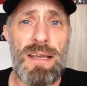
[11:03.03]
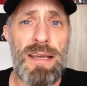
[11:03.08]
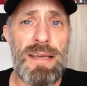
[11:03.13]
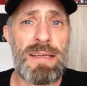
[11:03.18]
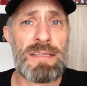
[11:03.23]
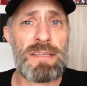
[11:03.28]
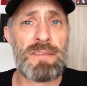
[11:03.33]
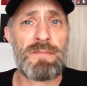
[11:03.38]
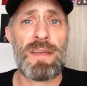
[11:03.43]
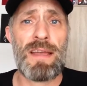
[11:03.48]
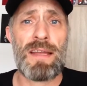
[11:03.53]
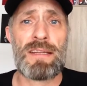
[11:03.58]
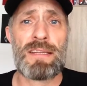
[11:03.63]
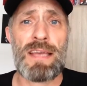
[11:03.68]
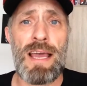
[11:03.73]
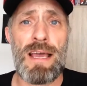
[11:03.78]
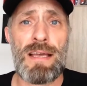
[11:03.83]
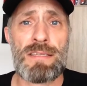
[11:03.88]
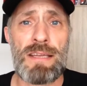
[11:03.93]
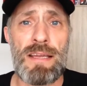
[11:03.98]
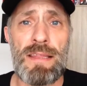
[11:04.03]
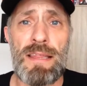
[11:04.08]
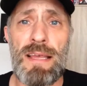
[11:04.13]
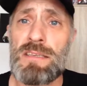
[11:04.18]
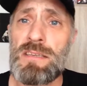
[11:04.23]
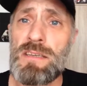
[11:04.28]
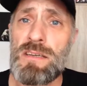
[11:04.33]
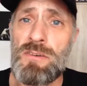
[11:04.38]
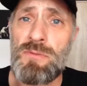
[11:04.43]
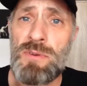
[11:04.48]
It's fantastic.
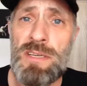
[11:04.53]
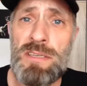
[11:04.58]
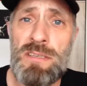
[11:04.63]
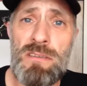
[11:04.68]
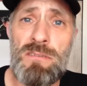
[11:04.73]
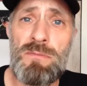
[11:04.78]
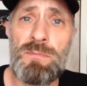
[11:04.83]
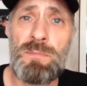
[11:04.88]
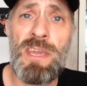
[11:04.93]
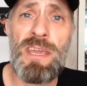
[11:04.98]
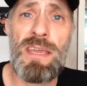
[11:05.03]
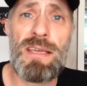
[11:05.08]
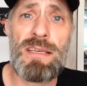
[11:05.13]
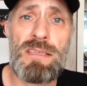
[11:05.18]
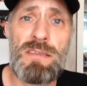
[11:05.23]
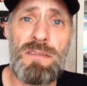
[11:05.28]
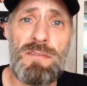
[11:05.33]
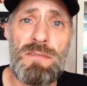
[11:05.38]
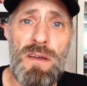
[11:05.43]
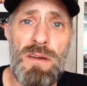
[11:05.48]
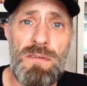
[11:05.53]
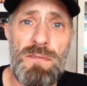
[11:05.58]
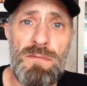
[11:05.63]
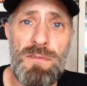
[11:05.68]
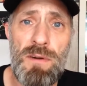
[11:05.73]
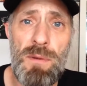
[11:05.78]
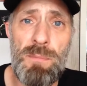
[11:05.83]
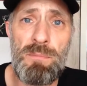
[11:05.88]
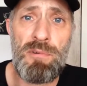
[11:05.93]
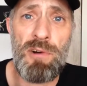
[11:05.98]
That's an original piece
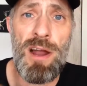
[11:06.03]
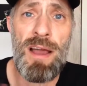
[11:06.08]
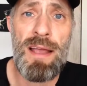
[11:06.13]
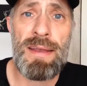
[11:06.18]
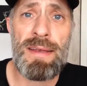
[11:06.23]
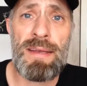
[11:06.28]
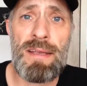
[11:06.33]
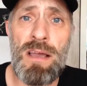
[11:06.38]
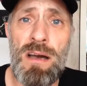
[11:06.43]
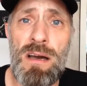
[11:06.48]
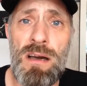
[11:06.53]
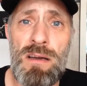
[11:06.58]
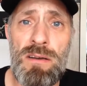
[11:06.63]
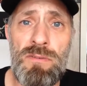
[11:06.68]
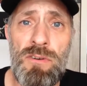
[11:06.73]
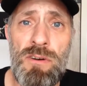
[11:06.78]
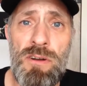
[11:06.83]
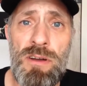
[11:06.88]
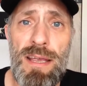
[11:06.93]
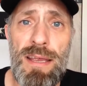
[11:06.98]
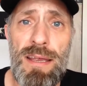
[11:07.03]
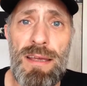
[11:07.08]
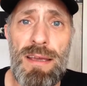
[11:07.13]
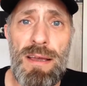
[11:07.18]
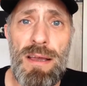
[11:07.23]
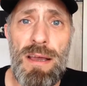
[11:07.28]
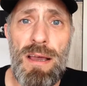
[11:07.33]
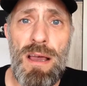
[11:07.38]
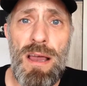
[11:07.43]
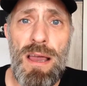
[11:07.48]
from Brian Conroy,
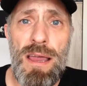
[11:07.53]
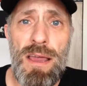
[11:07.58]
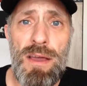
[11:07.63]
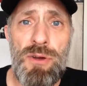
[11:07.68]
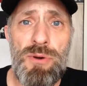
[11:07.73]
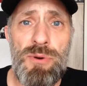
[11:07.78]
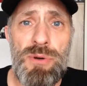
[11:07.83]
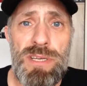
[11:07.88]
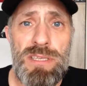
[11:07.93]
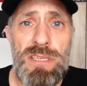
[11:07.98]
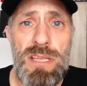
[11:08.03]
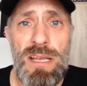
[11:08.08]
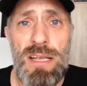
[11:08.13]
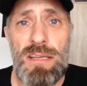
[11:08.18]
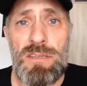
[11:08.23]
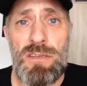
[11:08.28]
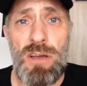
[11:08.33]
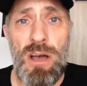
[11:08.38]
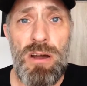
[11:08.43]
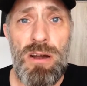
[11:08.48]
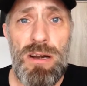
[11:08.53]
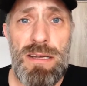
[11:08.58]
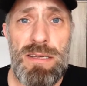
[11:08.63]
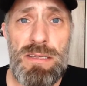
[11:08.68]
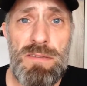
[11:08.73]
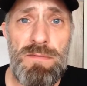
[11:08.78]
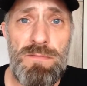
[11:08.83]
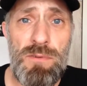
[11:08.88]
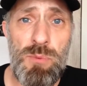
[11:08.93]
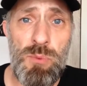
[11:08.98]
who is the
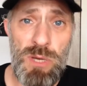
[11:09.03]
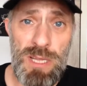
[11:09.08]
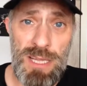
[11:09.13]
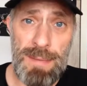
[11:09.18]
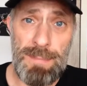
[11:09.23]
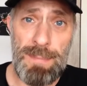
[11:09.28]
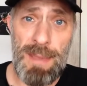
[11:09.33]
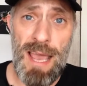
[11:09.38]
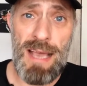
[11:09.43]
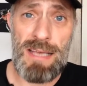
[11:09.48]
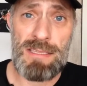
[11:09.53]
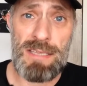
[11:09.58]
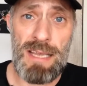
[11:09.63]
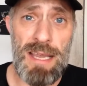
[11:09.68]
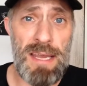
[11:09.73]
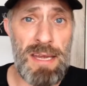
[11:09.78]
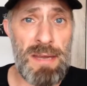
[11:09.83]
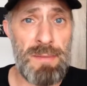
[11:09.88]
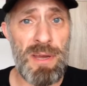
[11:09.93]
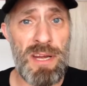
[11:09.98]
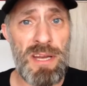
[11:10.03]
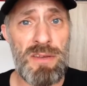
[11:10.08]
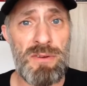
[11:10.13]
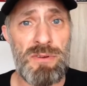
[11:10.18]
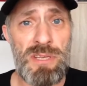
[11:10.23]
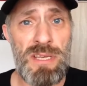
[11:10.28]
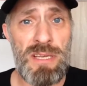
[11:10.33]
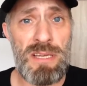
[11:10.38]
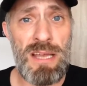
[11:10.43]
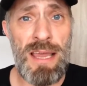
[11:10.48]
guitarist for Willie Bassey. Anybody
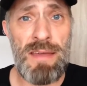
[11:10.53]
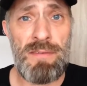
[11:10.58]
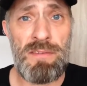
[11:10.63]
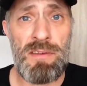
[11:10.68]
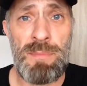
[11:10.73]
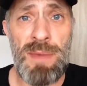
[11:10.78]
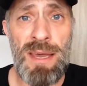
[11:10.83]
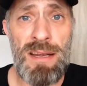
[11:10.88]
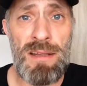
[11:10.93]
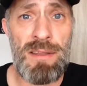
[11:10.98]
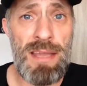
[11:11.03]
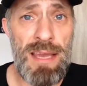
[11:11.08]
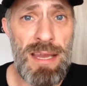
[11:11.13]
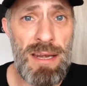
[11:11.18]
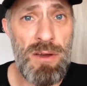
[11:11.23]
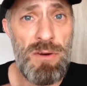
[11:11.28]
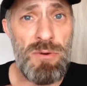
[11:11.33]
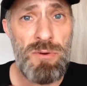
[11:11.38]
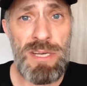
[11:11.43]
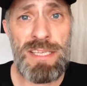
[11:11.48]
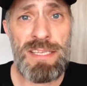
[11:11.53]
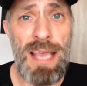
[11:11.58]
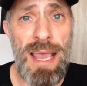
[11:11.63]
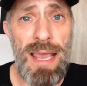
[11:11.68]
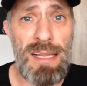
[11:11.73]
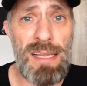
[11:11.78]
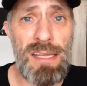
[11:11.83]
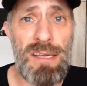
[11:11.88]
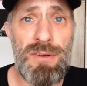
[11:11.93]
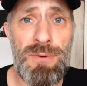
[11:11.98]
who's into heavy metal, they know
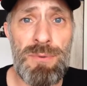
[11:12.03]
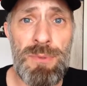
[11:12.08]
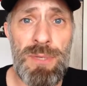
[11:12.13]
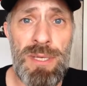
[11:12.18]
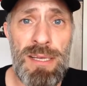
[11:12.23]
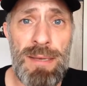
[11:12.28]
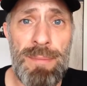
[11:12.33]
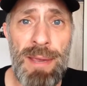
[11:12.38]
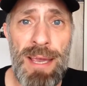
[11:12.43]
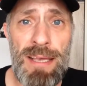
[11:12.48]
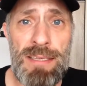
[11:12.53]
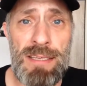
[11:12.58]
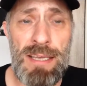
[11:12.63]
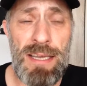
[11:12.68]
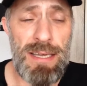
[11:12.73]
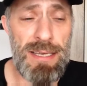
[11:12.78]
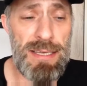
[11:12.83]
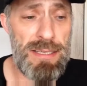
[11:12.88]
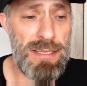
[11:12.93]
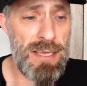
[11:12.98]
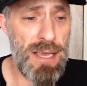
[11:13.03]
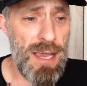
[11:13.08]
exactly who Willie Bassey is.